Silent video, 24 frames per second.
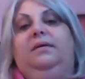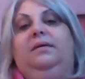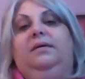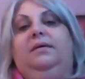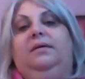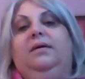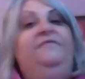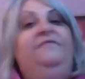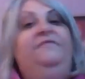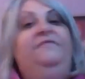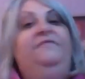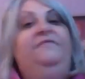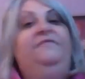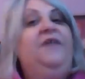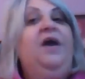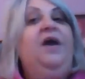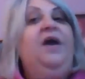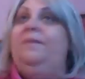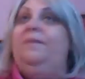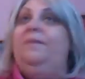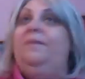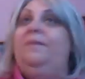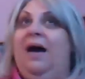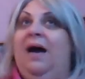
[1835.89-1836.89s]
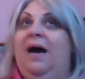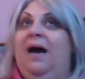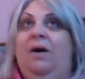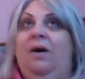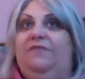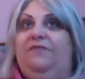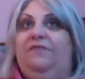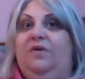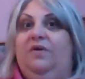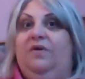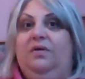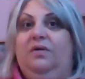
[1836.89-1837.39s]
Very
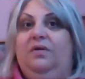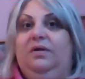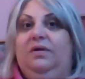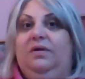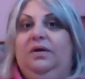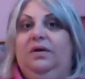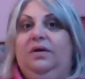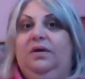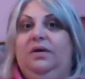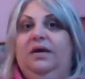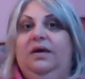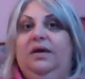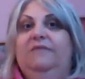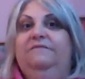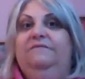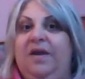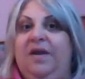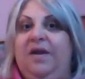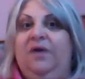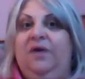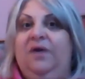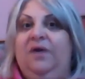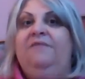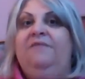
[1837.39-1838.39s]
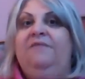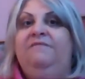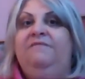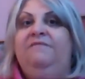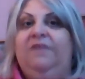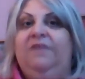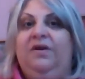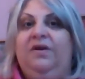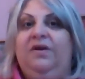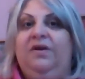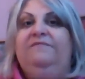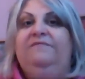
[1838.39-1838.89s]
powerful. Very, very,
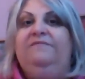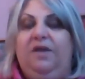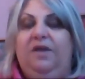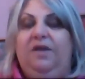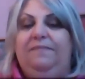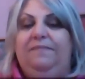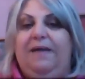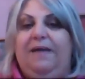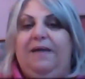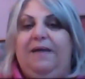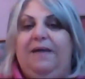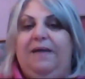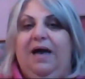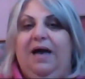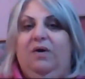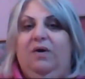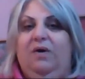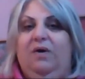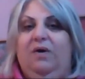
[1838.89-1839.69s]
very powerful.